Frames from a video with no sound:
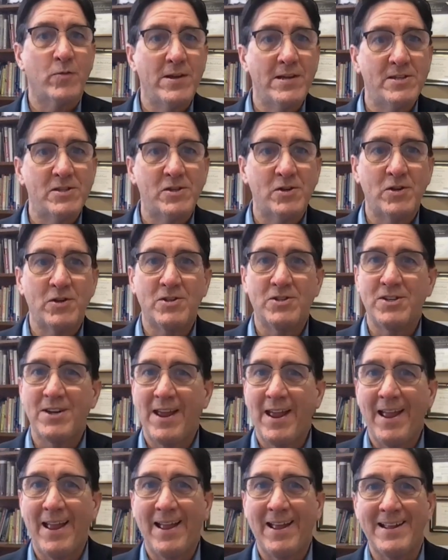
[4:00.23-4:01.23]
research
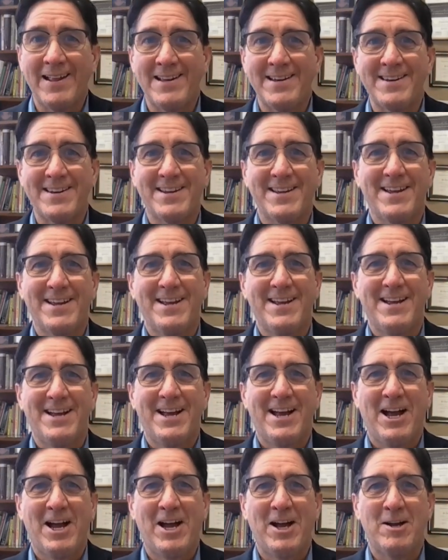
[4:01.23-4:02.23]
and
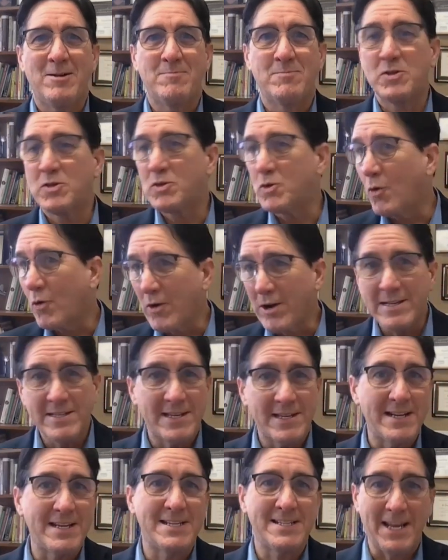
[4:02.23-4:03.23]

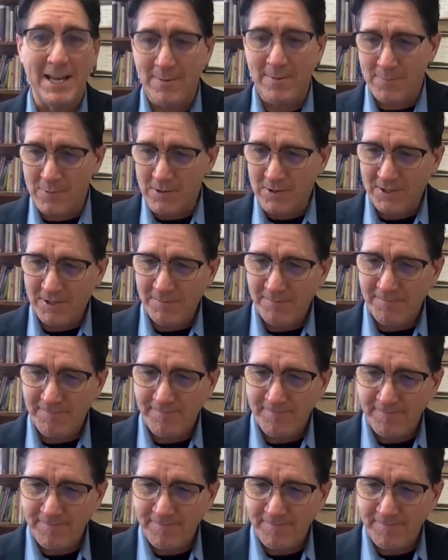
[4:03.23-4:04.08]
stories and examples.